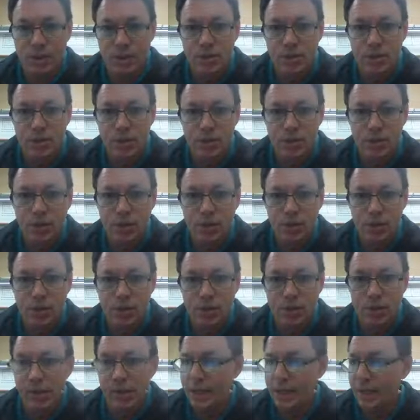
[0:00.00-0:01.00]
So look at what
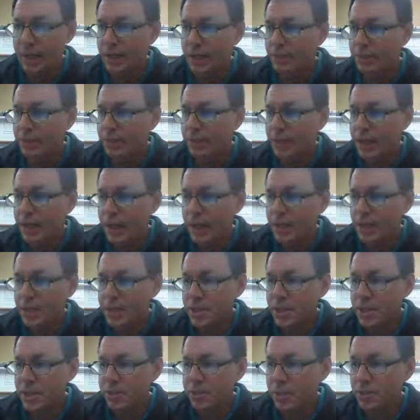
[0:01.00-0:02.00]
we have. I was
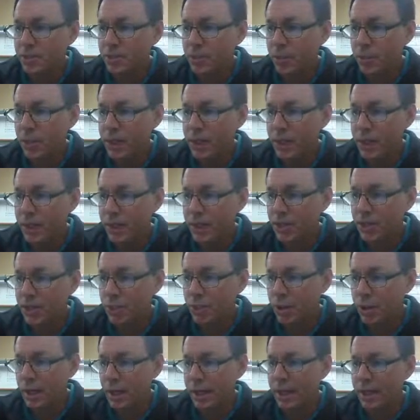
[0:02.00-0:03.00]
given a point
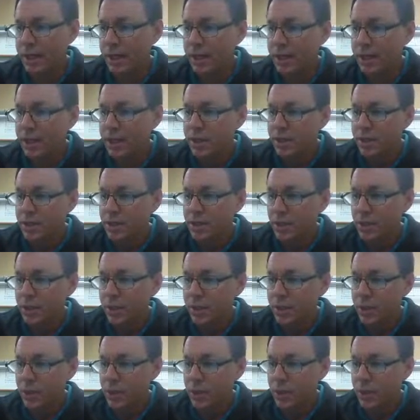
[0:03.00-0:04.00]
xy, so we
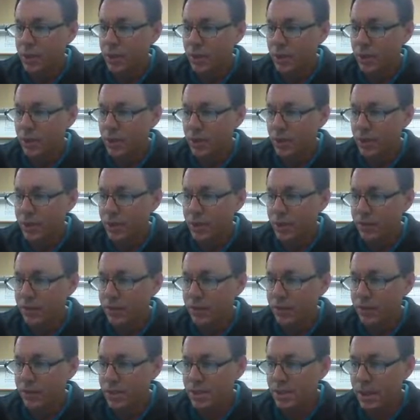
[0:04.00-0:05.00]
know the length of
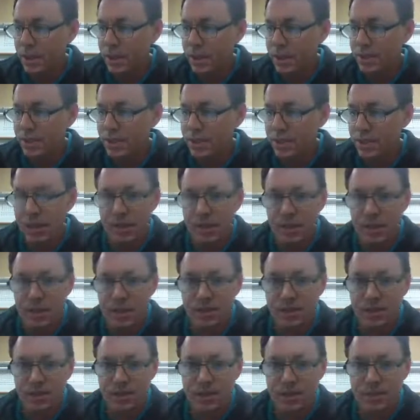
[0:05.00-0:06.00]
this side is
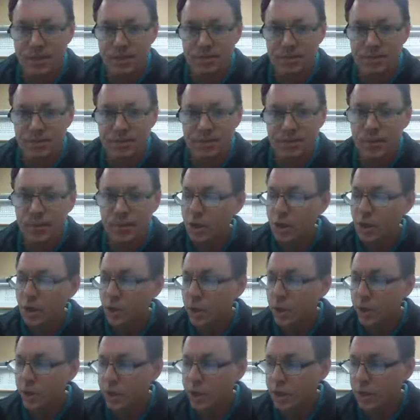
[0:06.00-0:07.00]
x.
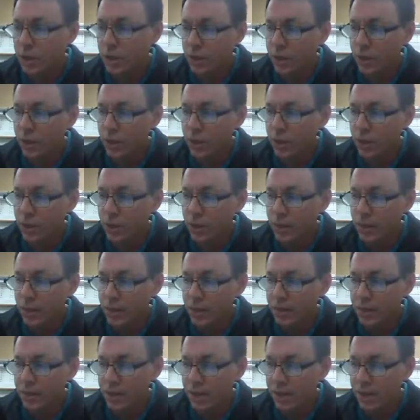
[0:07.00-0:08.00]
We know the length
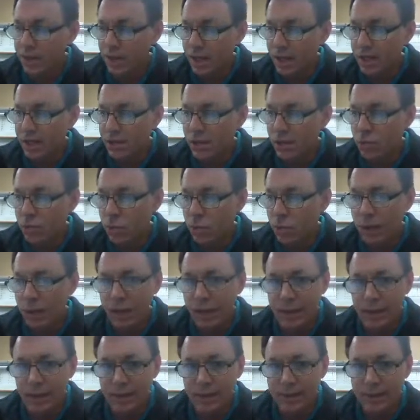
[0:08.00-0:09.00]
of this side is
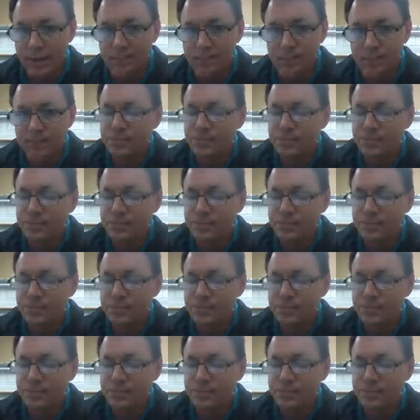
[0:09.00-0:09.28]
y.